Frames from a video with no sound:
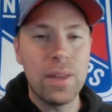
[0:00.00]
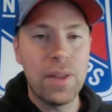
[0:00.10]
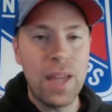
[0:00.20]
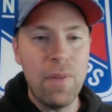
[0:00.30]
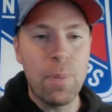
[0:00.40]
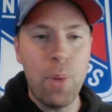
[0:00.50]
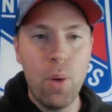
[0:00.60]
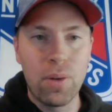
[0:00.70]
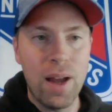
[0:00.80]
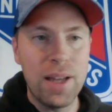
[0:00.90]
the
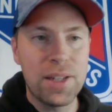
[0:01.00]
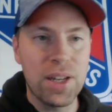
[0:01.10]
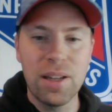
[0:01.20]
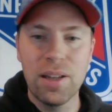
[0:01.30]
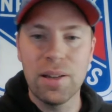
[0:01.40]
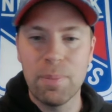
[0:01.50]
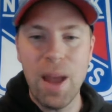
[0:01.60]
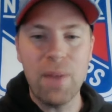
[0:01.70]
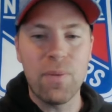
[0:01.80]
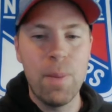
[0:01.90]
ever-polarizing
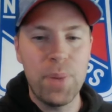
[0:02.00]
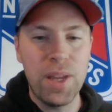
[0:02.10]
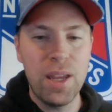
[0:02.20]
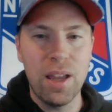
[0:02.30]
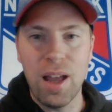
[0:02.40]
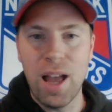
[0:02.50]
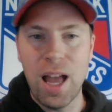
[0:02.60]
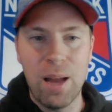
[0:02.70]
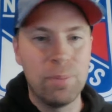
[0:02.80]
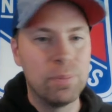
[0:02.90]
Matt Rempe
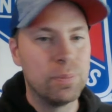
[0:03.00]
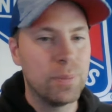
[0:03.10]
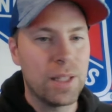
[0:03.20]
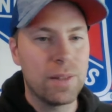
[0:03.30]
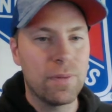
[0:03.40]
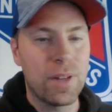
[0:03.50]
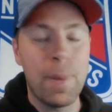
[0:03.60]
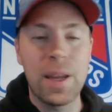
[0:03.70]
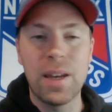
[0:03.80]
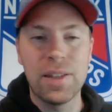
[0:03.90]

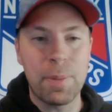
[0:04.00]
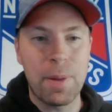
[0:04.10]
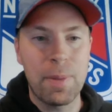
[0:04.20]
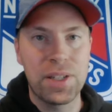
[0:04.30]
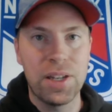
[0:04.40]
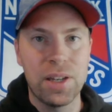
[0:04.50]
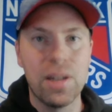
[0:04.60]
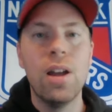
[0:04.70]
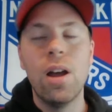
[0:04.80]
coming into this upcoming season.